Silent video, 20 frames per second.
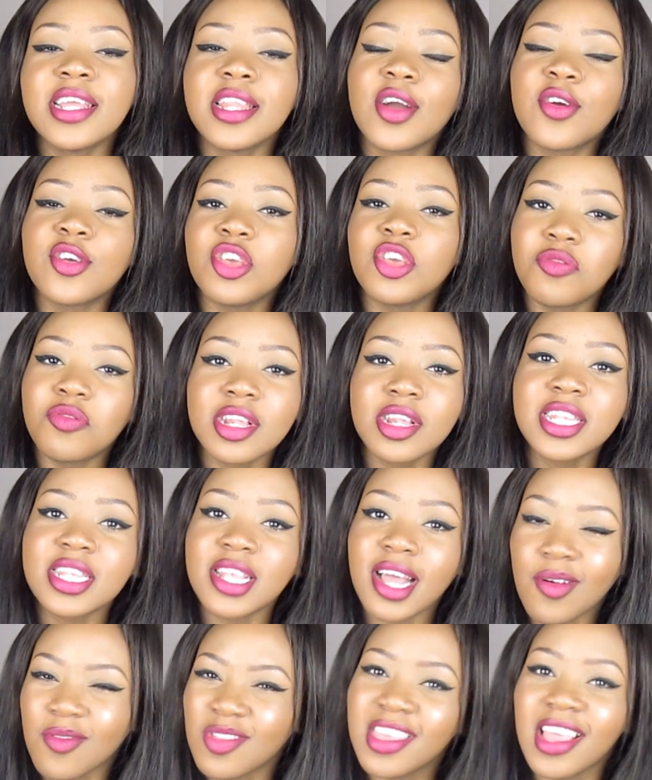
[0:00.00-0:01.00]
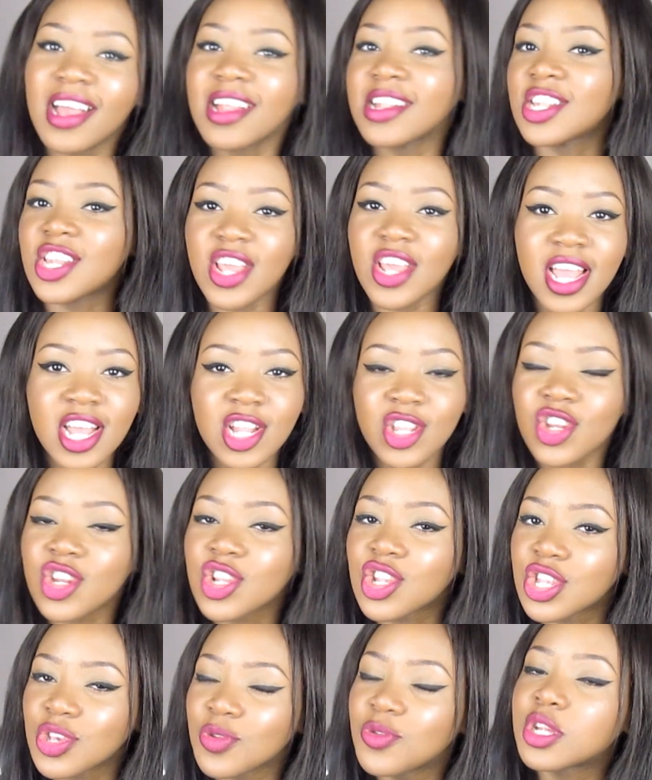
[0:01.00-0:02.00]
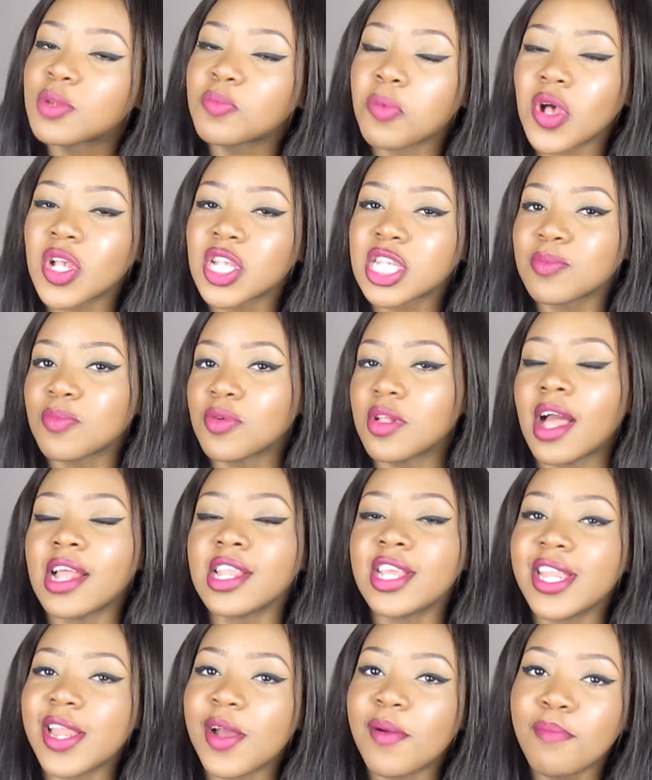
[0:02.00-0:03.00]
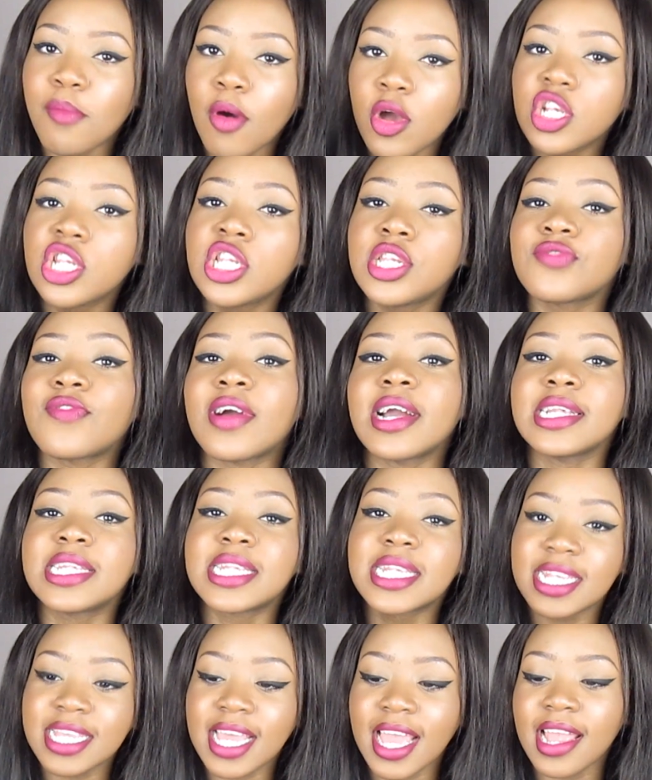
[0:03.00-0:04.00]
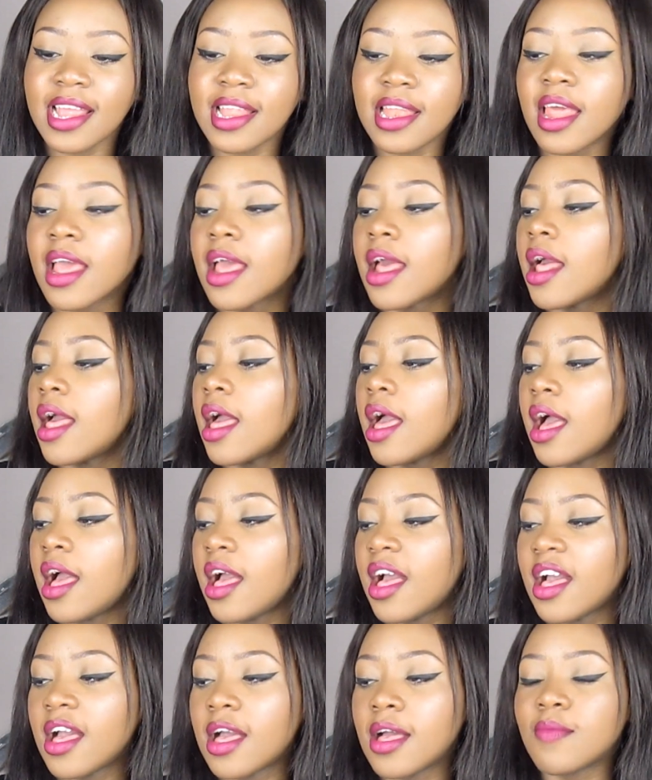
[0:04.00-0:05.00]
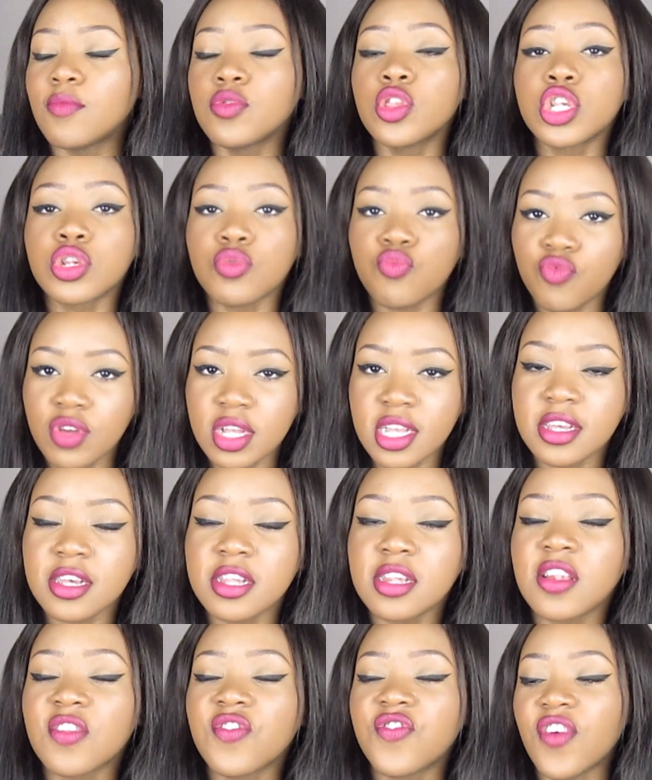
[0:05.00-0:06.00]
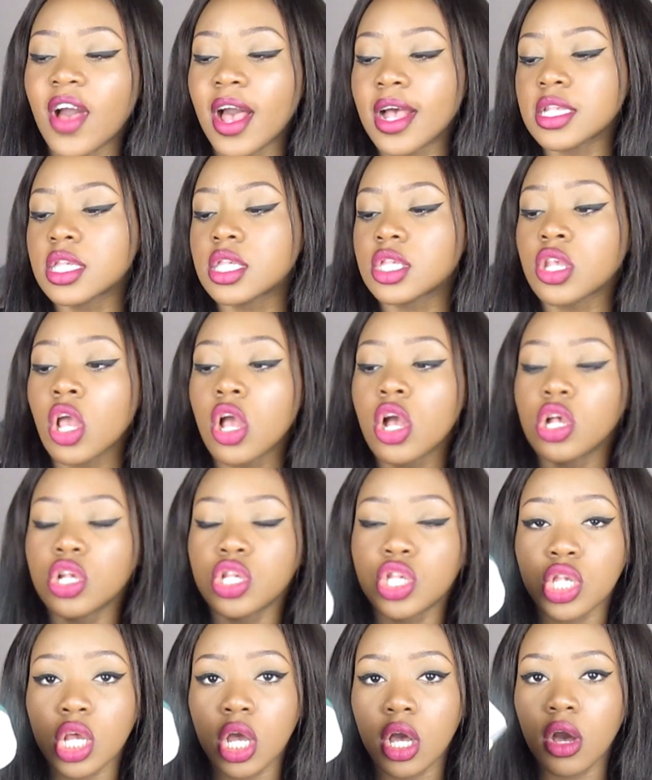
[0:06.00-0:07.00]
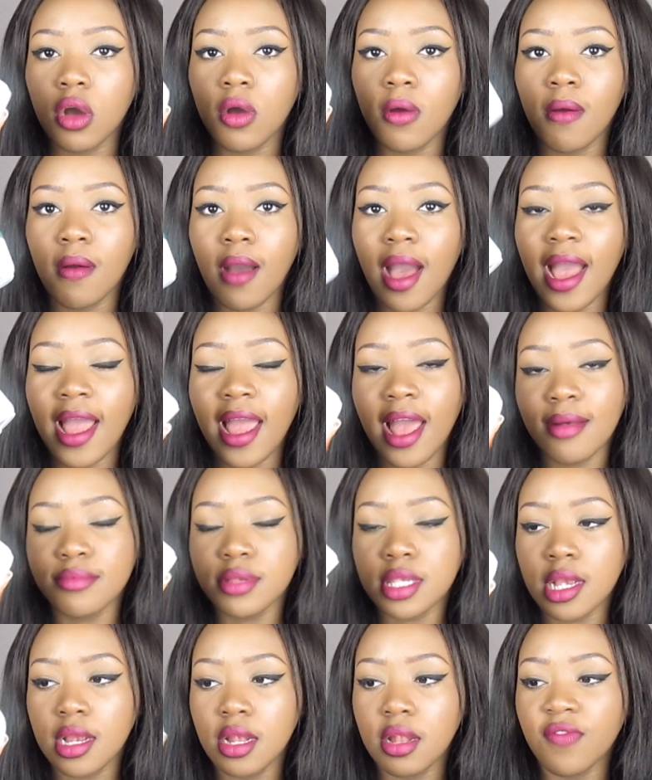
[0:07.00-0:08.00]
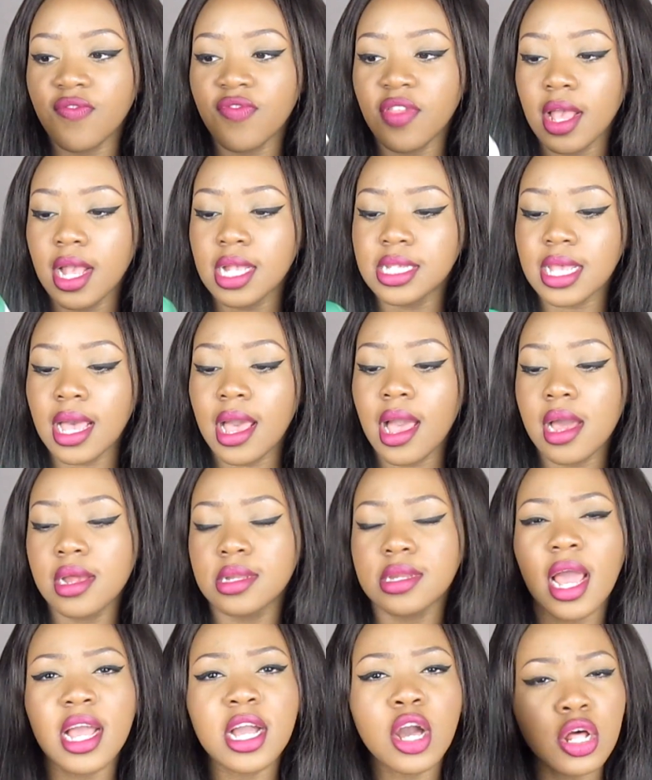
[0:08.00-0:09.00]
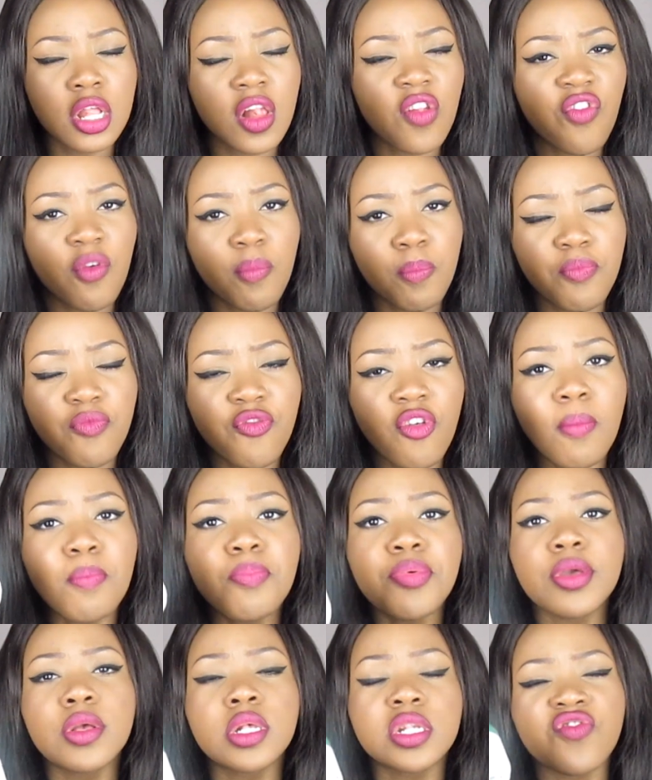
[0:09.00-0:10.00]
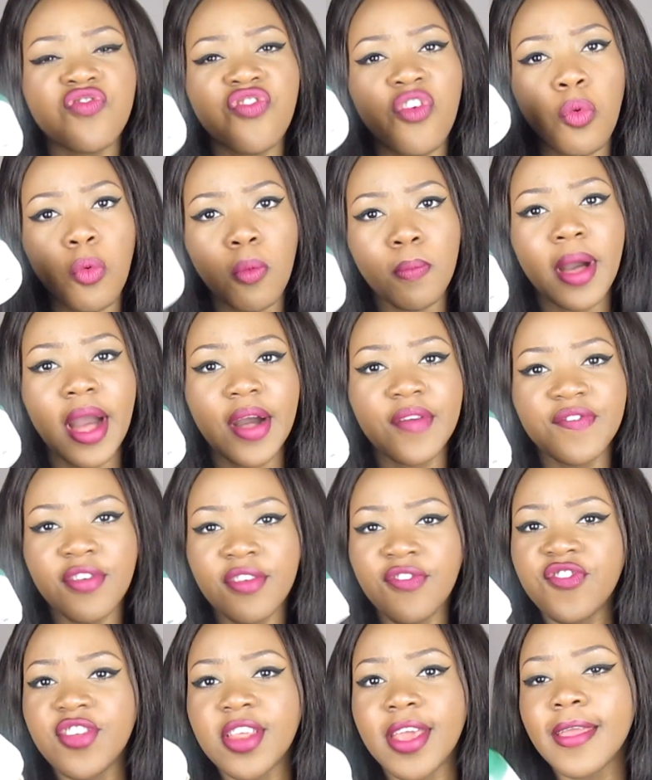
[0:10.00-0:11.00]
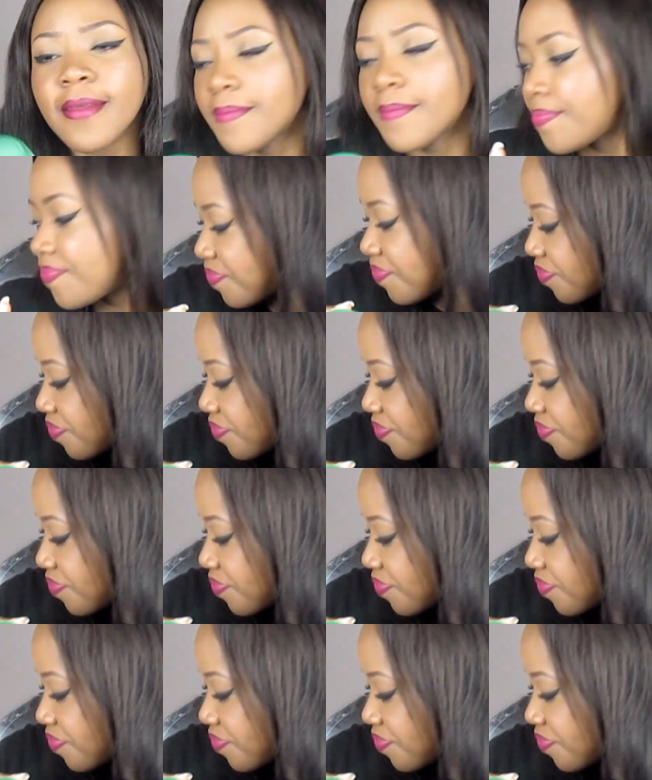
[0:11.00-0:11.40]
you know, you want to start with the anti-aging as soon as possible. And, you know, moisturized skin doesn't wrinkle as fast. So I absolutely love this. And I got this from Boots for £1.50.